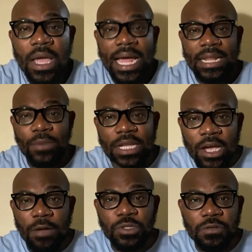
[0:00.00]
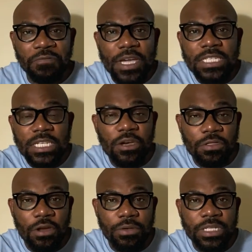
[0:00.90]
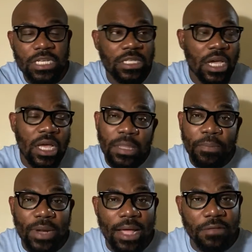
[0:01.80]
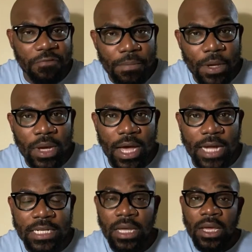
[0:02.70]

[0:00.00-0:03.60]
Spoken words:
And then when it comes to facing the authorities, they pull out the female card.